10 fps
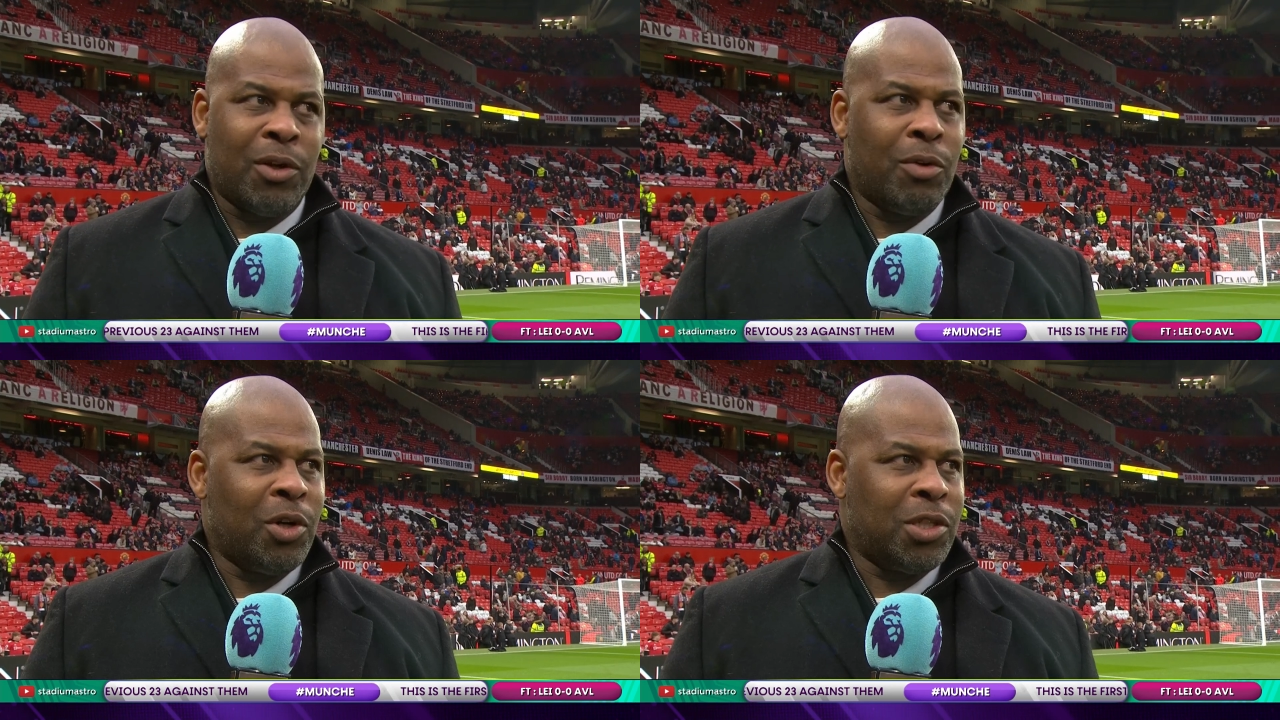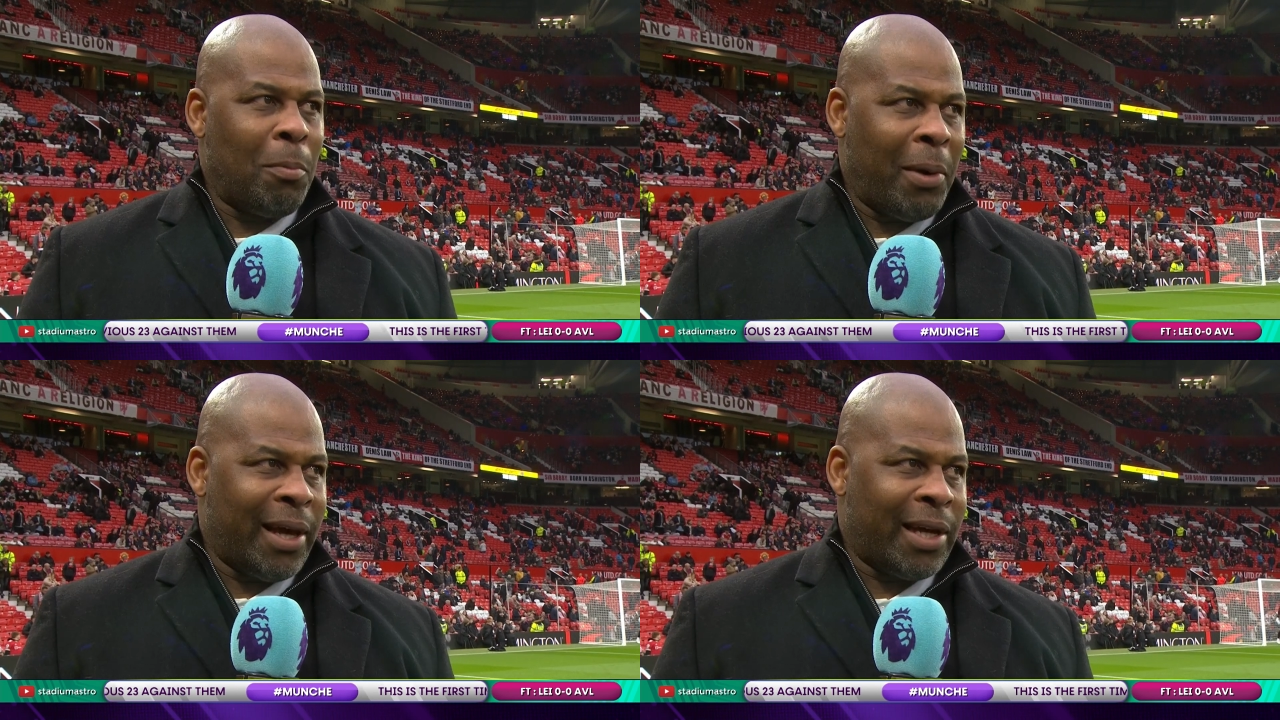you watch
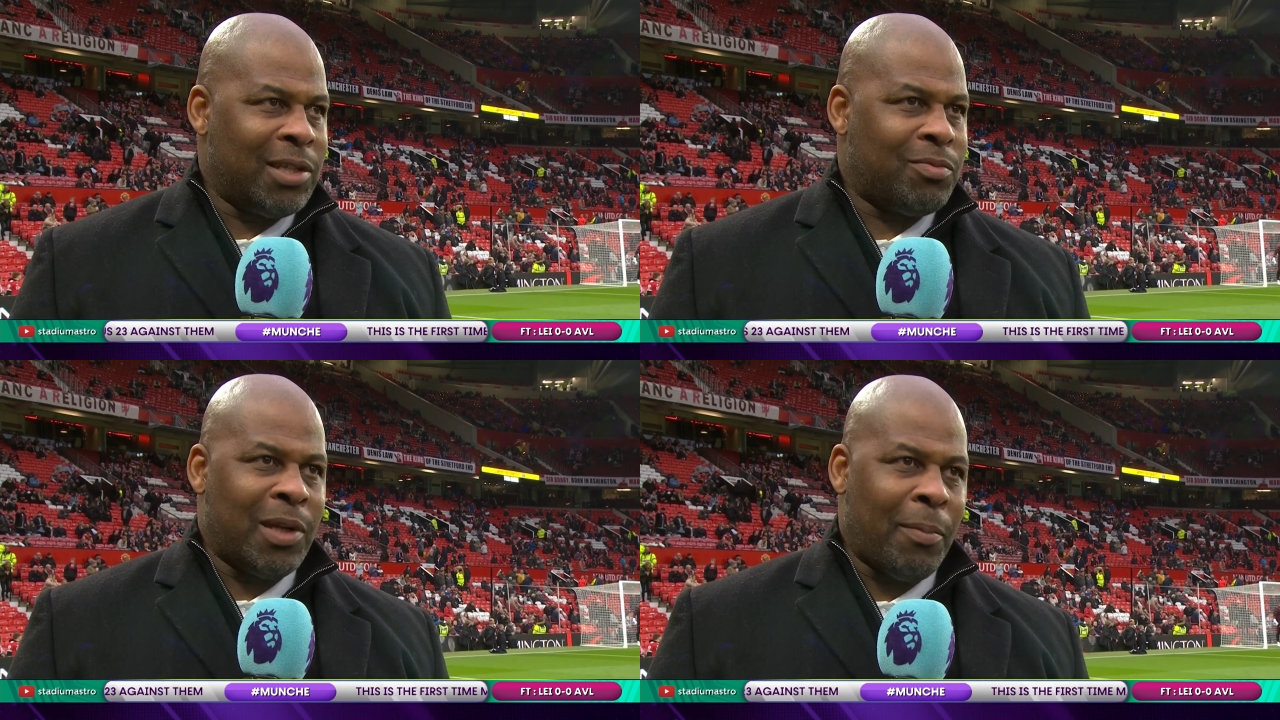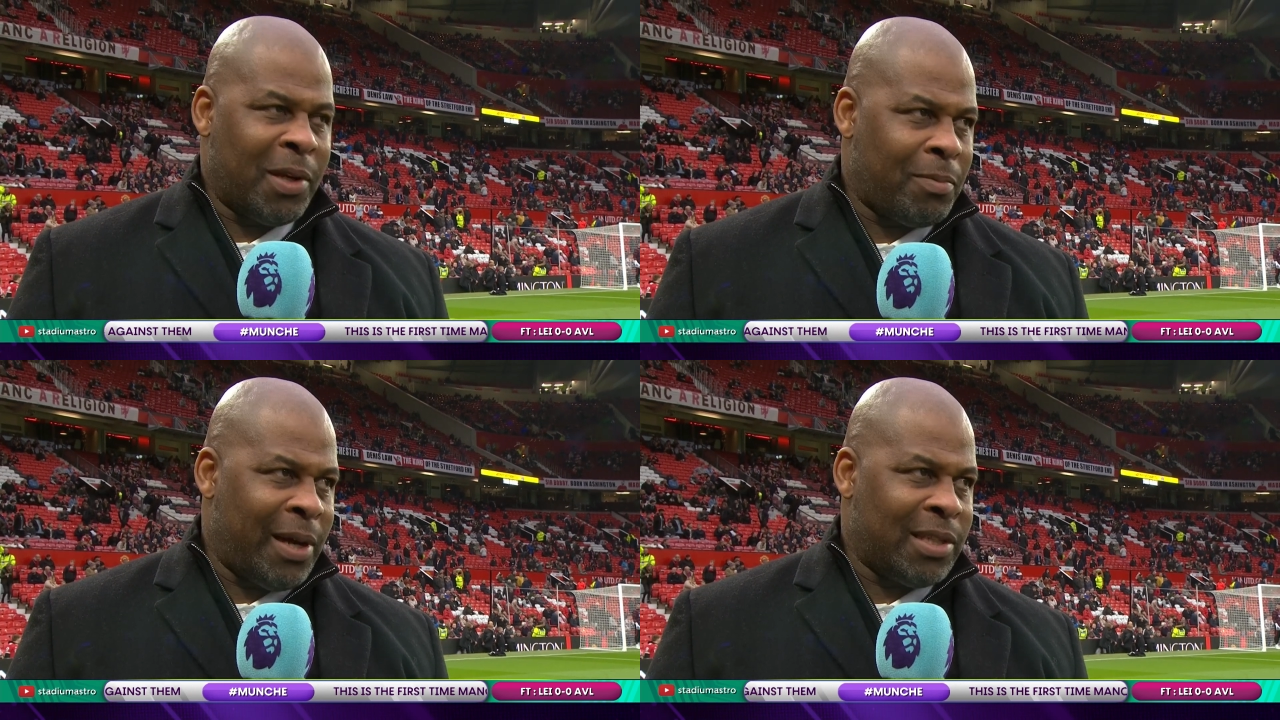him play against one of the
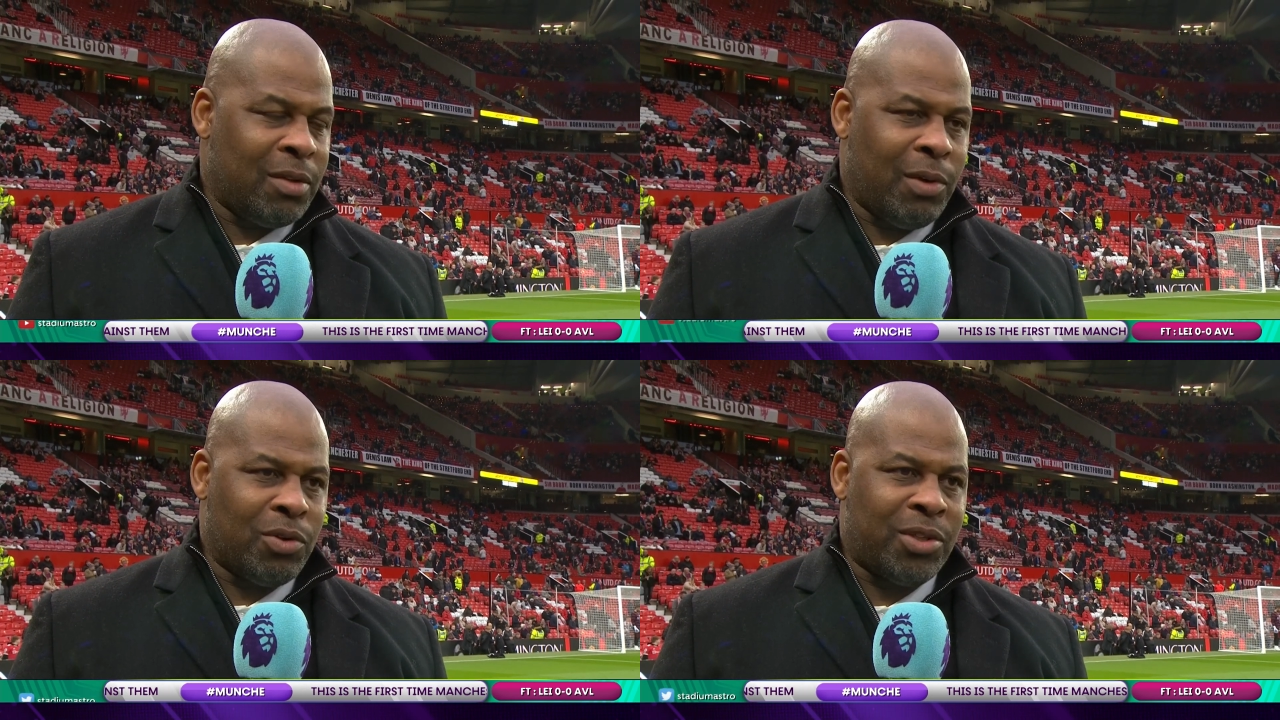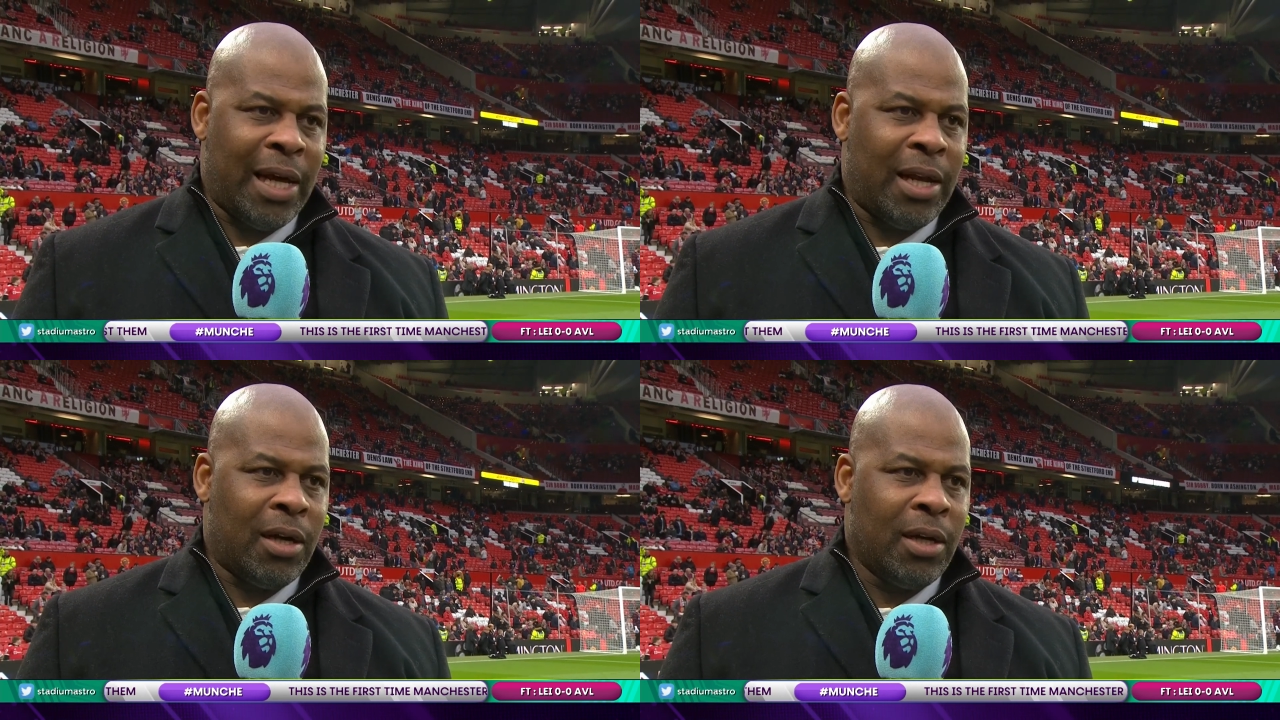best players in the world,
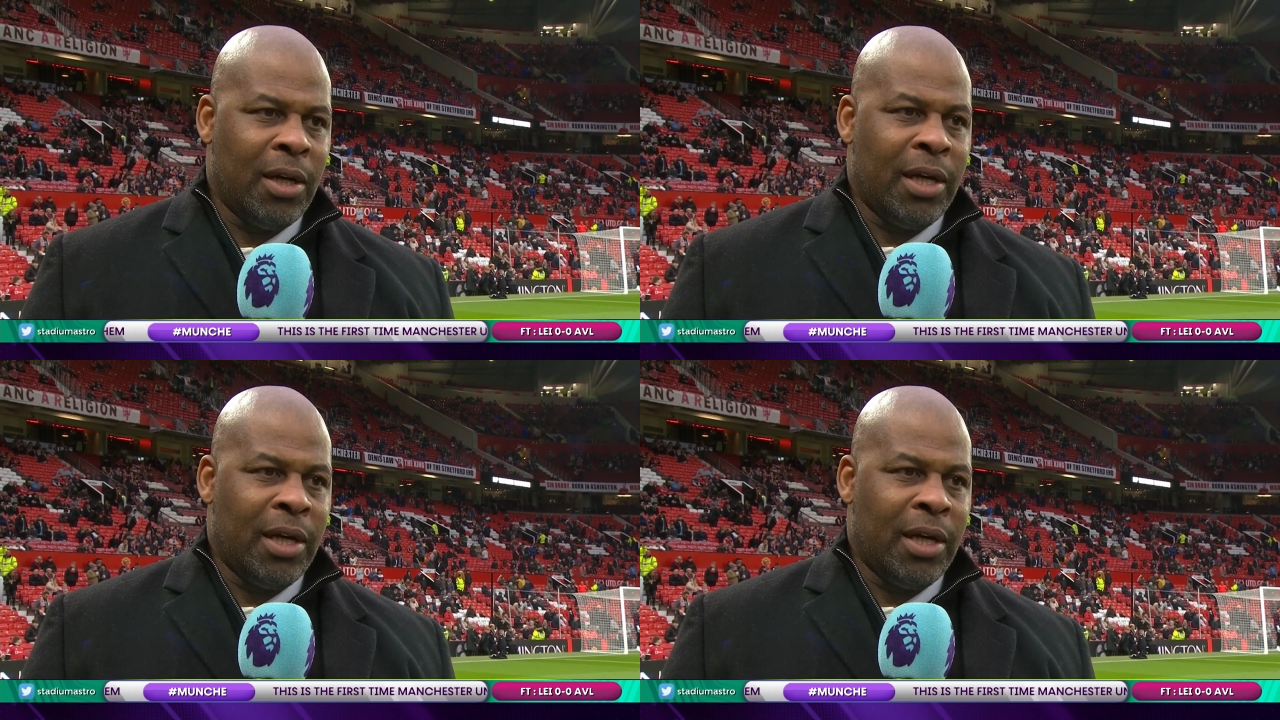Salah.